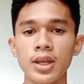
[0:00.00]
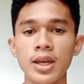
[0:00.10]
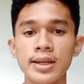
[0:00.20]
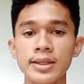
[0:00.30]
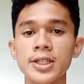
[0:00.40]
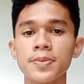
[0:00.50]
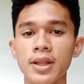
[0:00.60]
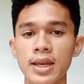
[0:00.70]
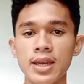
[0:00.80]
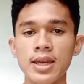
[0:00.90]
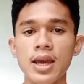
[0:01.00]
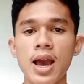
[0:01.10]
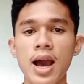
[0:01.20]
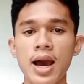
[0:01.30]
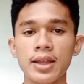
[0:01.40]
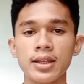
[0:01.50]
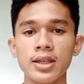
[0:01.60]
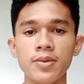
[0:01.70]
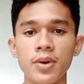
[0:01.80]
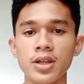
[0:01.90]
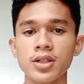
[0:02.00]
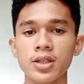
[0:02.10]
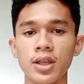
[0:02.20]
Display an image that